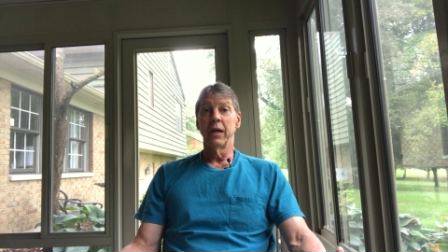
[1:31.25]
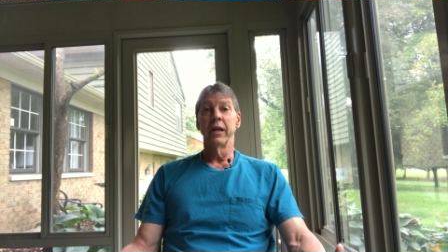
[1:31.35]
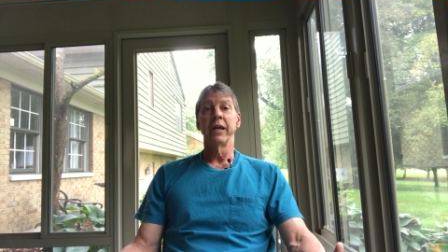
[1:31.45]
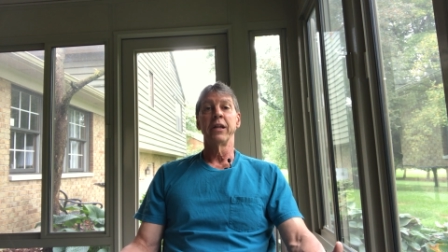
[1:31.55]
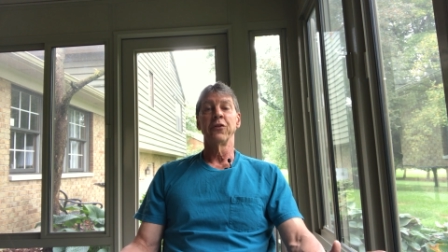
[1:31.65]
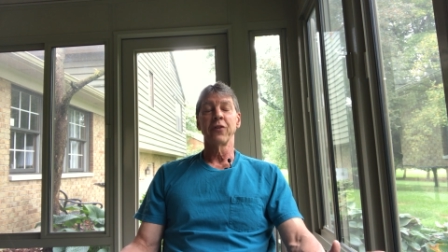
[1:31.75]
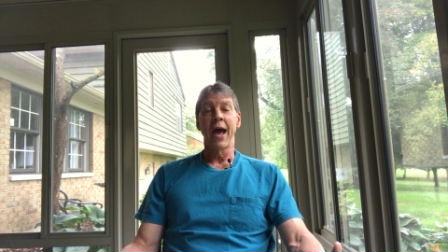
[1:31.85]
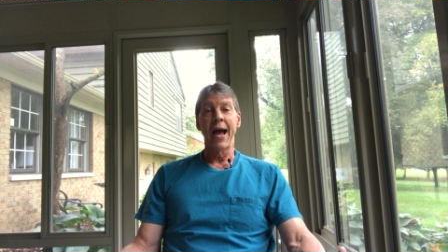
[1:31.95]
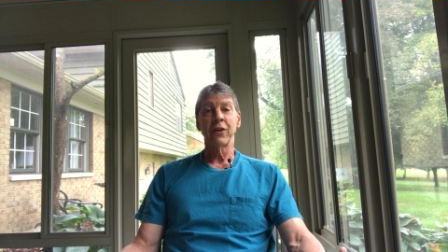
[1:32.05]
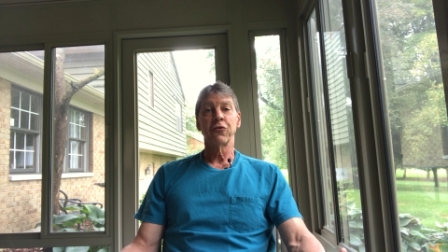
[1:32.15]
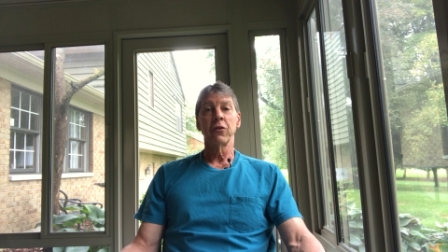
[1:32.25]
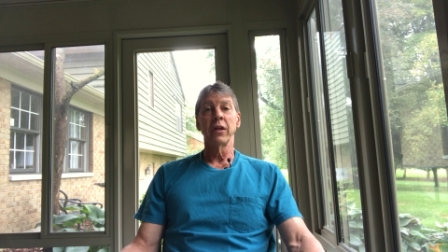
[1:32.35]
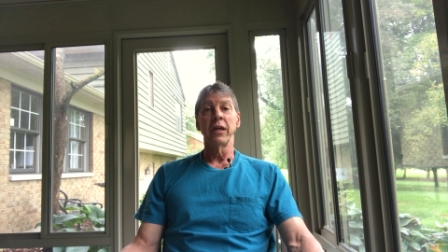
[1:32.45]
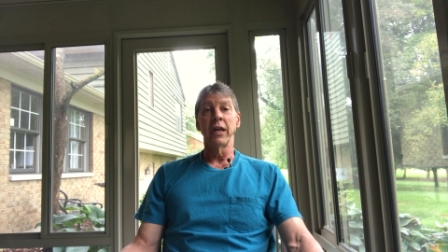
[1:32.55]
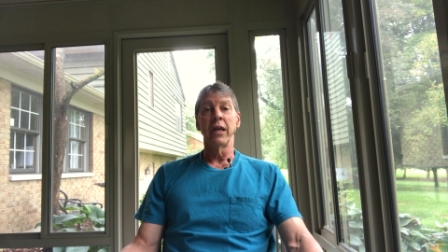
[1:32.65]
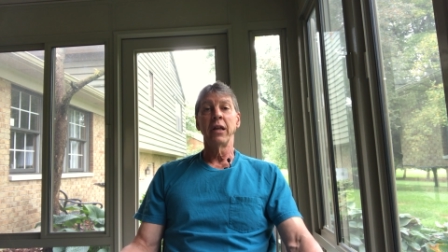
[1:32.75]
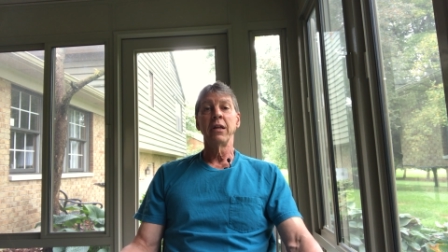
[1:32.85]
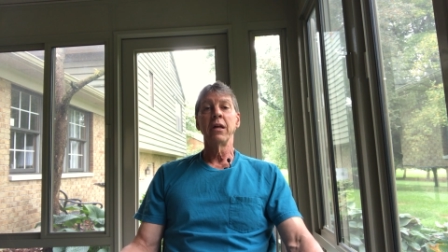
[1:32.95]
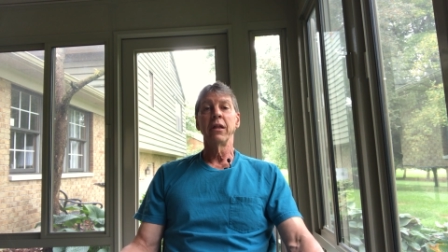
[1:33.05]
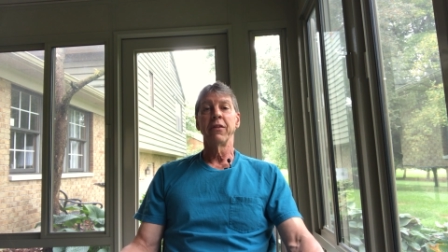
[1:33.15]
It is actually
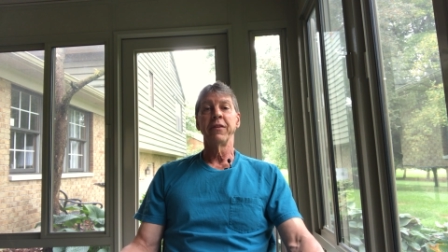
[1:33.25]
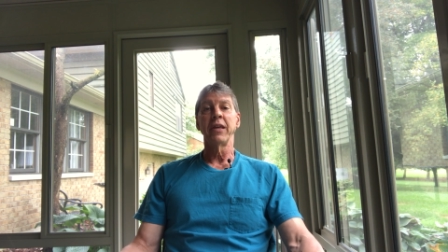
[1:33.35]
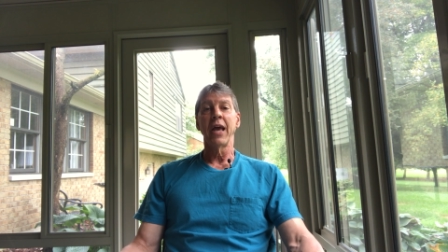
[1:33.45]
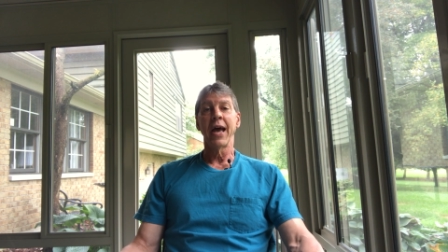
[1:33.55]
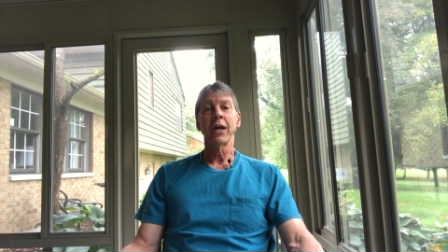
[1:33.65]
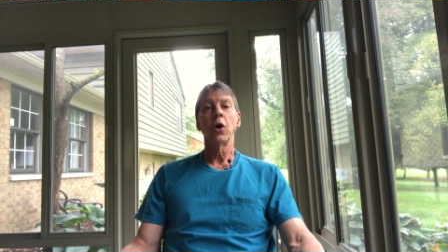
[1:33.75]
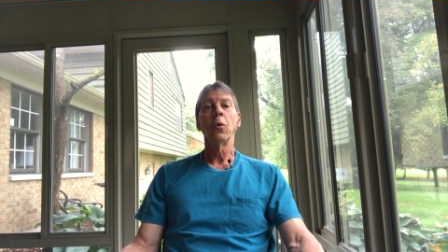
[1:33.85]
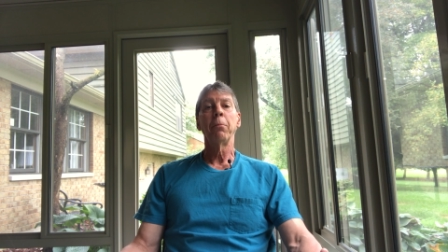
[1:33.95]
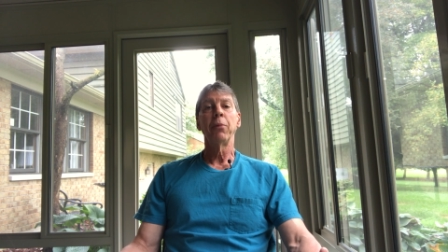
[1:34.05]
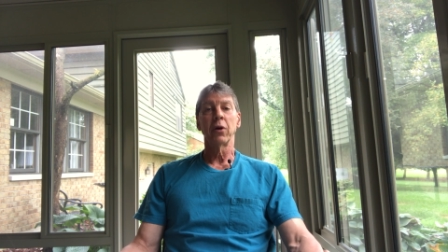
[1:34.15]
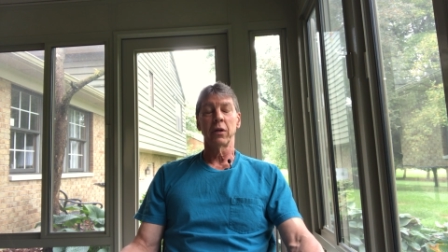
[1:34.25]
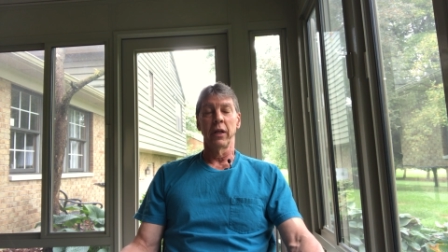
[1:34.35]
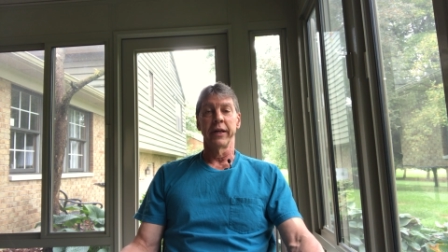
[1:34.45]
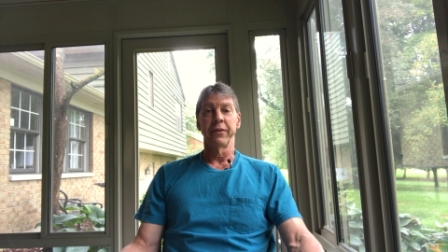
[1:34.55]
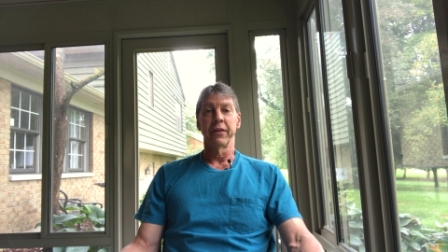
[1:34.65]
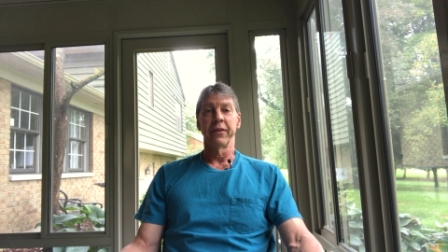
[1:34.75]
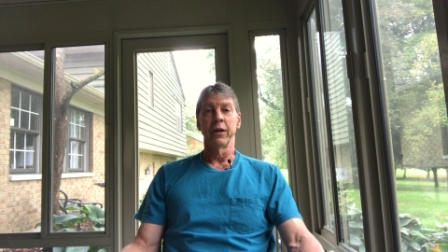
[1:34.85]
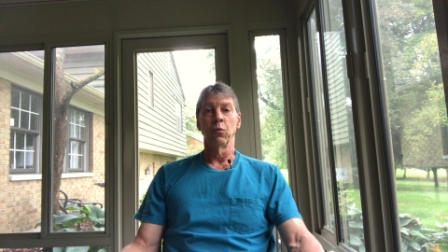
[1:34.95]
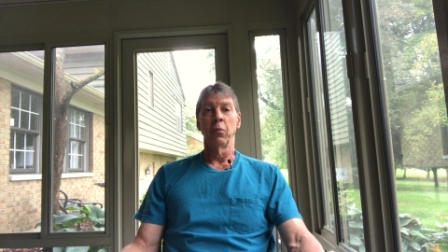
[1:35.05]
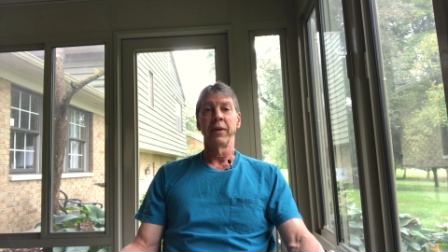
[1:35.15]
in the Echo booklet
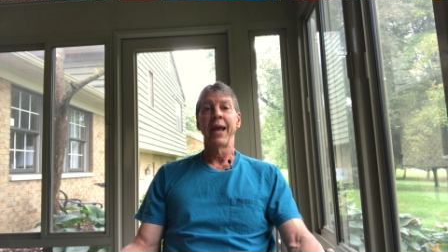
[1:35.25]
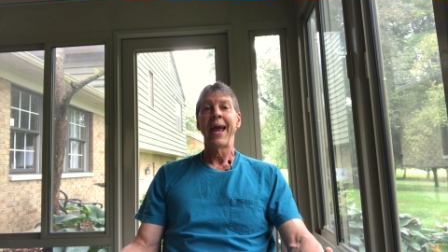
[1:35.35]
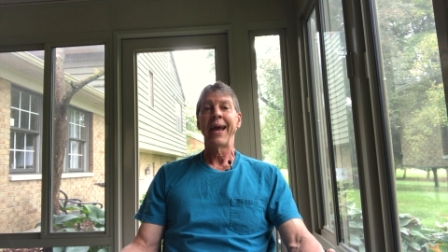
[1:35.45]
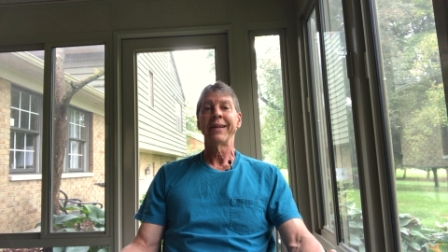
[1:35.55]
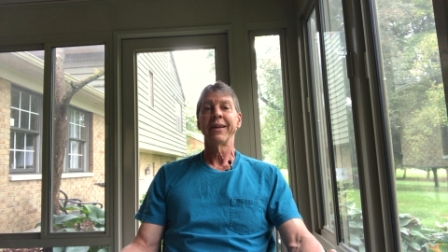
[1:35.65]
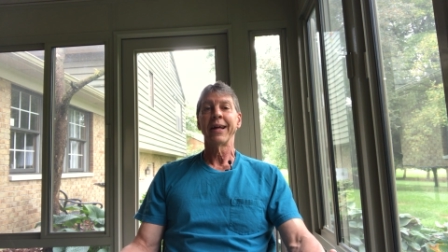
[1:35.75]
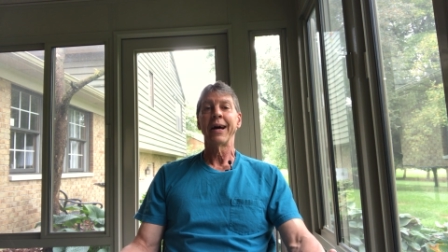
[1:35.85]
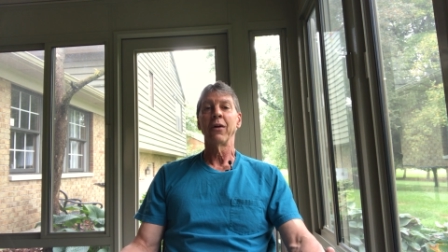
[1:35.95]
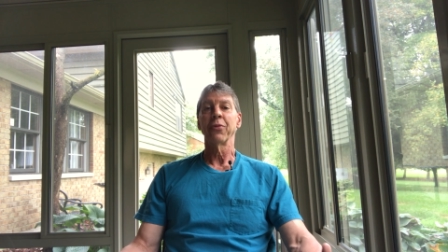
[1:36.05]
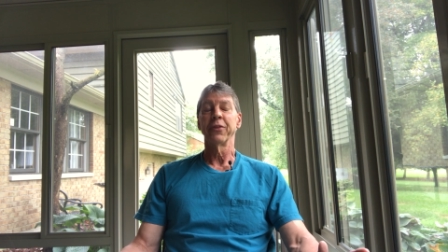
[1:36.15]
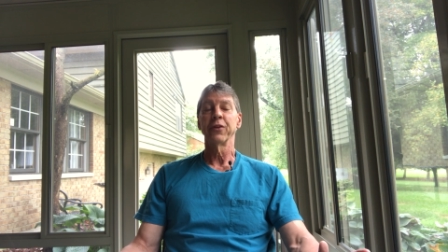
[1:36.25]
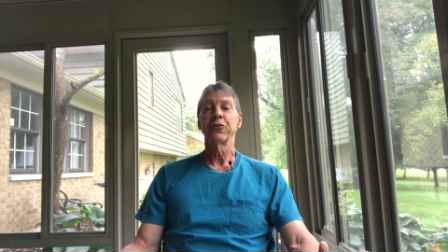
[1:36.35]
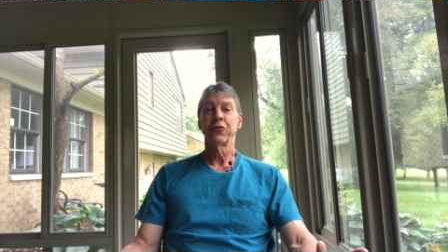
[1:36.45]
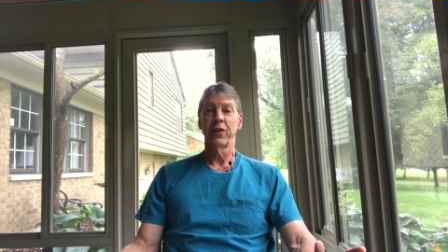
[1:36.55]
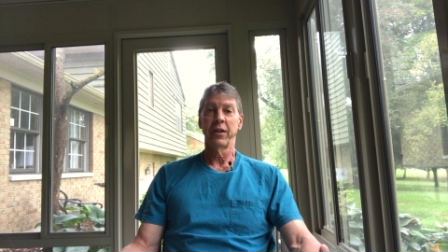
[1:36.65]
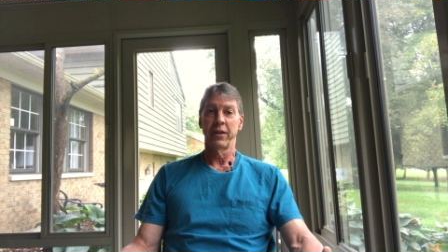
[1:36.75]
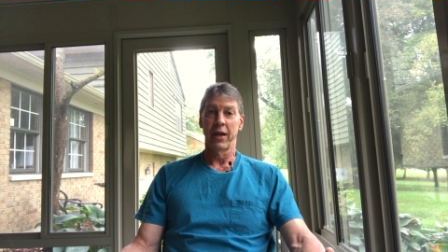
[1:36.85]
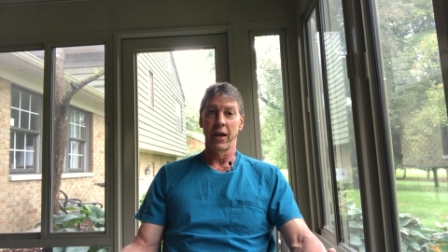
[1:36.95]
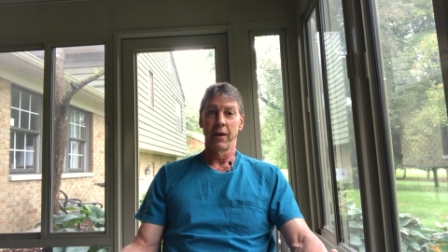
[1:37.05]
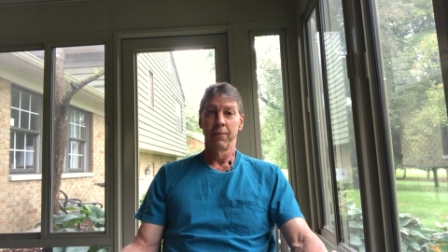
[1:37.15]
that will be handed out this
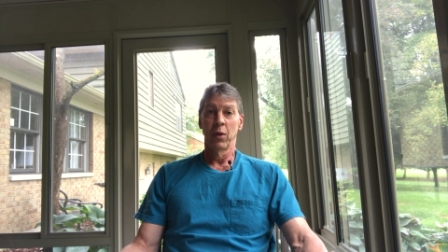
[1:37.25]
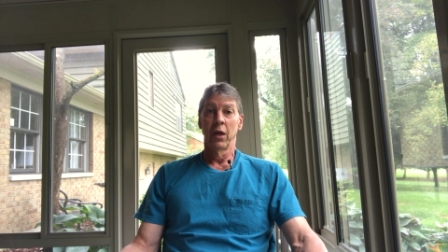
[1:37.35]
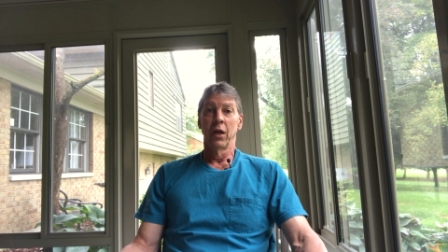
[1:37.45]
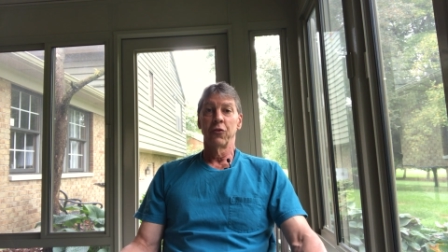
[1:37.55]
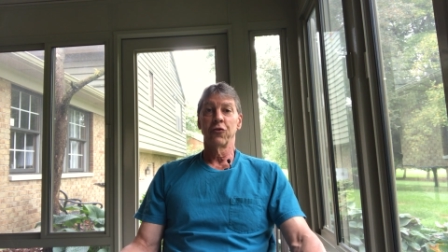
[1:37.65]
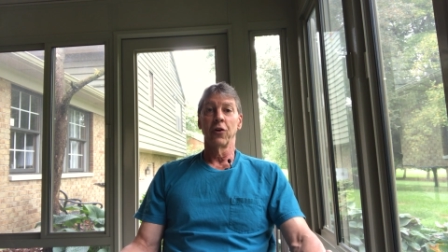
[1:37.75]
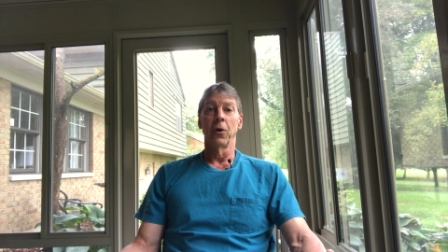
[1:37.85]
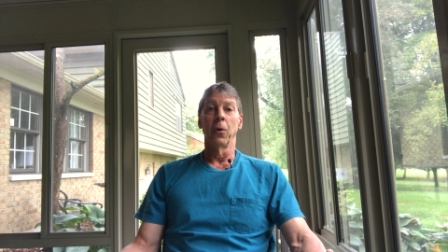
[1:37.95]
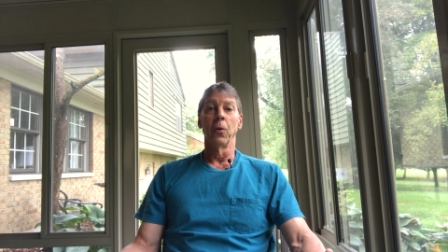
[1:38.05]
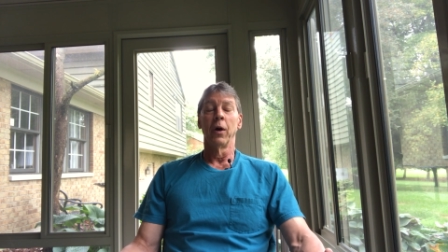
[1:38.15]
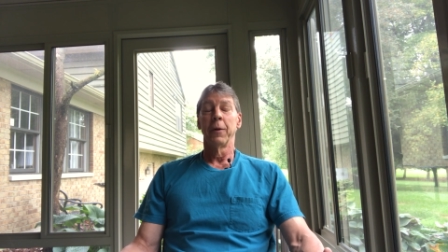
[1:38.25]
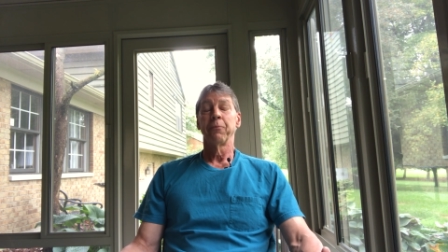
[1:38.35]
Sunday. So